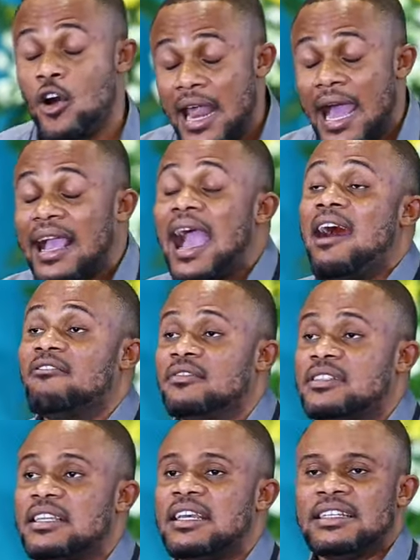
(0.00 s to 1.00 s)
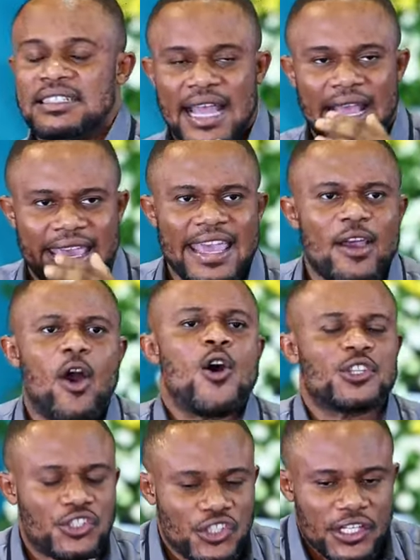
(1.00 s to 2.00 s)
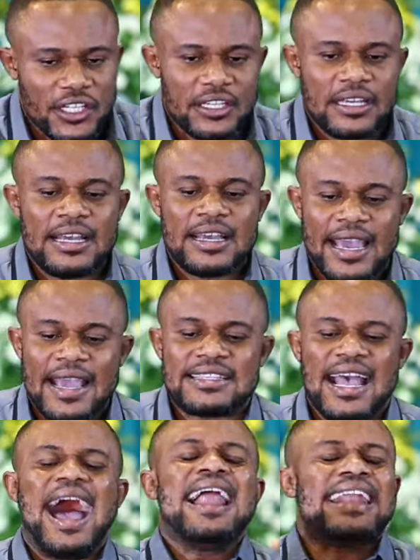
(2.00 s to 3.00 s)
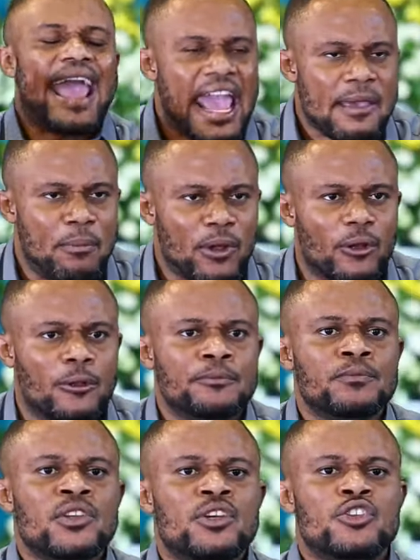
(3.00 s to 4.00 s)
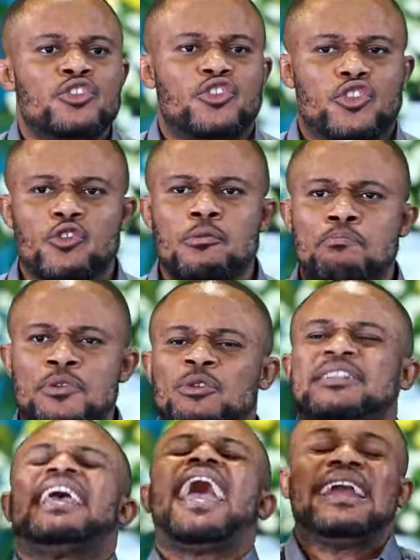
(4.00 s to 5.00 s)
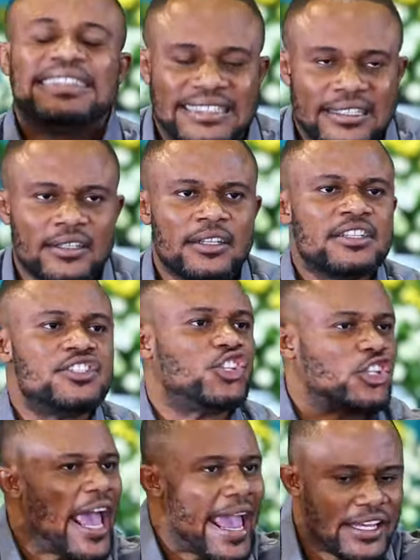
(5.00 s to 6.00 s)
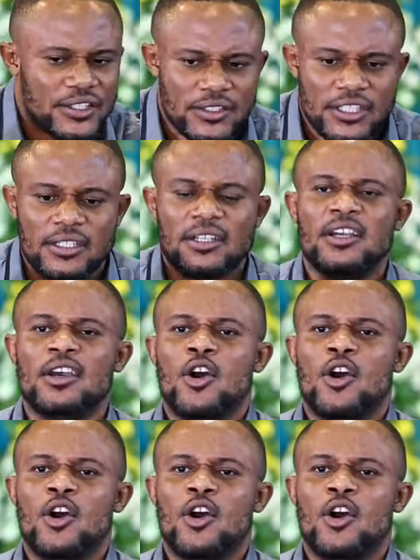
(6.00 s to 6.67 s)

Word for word: on account that he or she is unable to mutate, change,